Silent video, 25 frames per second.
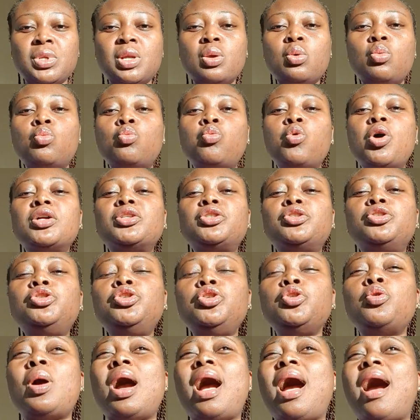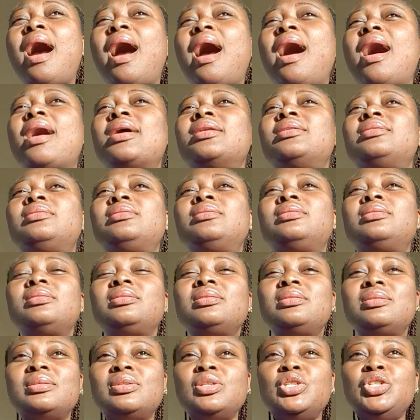what you are
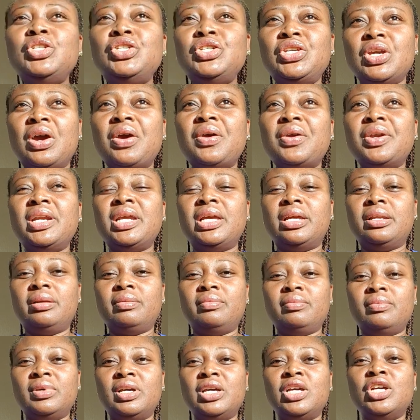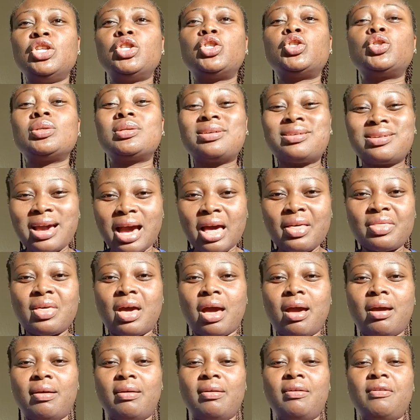yearning to
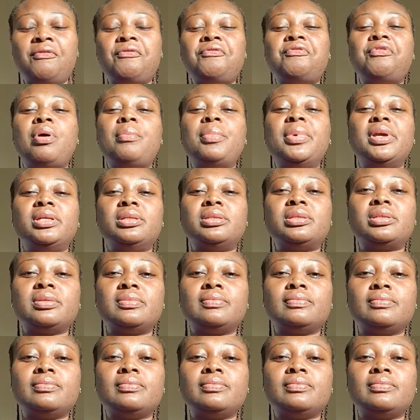gather from it.